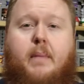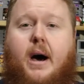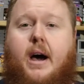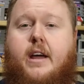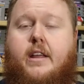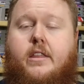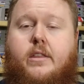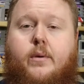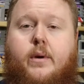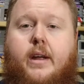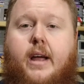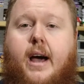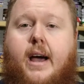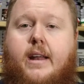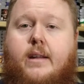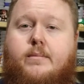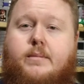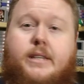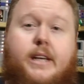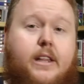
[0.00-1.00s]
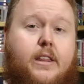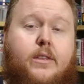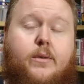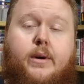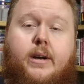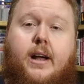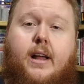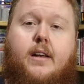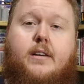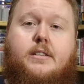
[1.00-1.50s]
buy 3 items, get
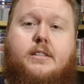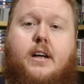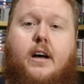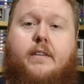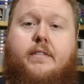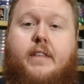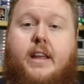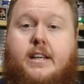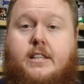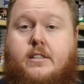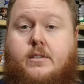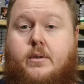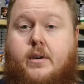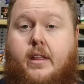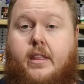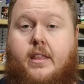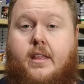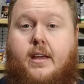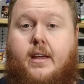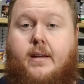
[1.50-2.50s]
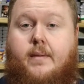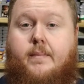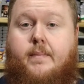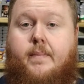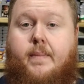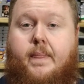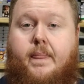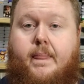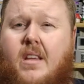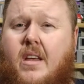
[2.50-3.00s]
$3 off, that sort of thing.
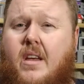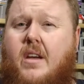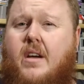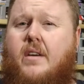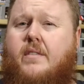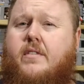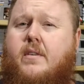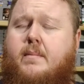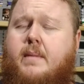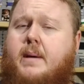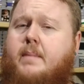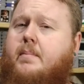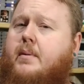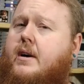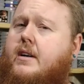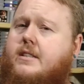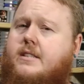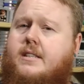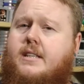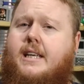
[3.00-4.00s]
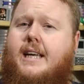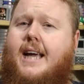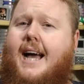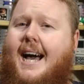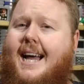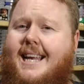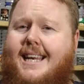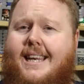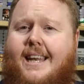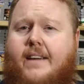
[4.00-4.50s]
For me personally,
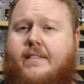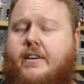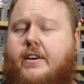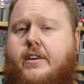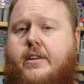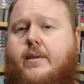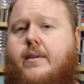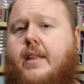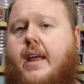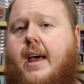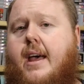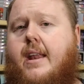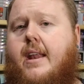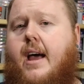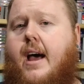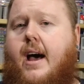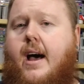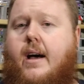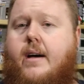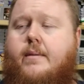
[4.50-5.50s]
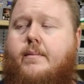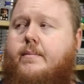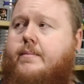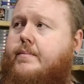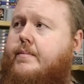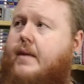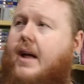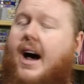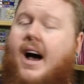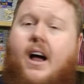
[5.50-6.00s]
I never do that. I
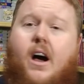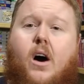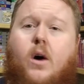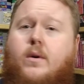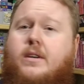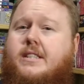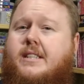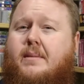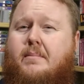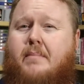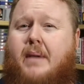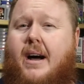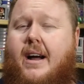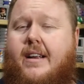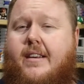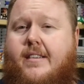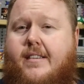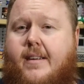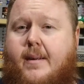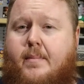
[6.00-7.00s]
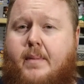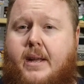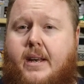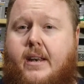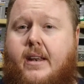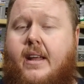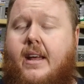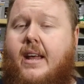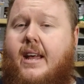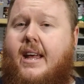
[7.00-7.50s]
always combine
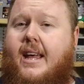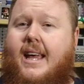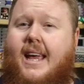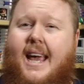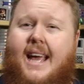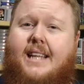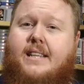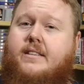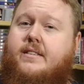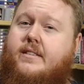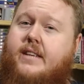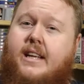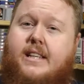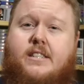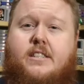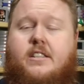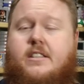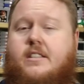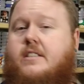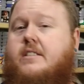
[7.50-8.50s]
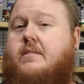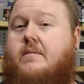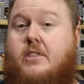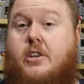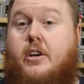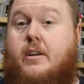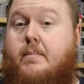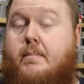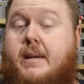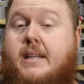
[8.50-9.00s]
shipping. It's just
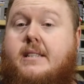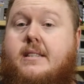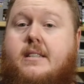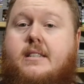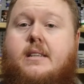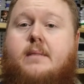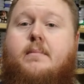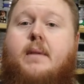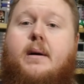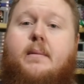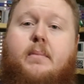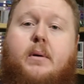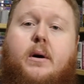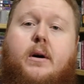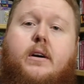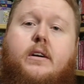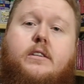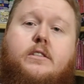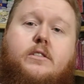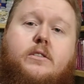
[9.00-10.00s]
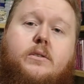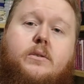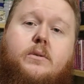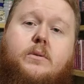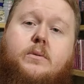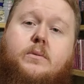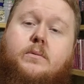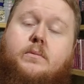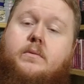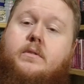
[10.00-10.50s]
good business in my part
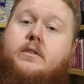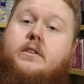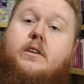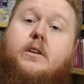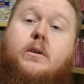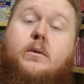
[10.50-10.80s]
to,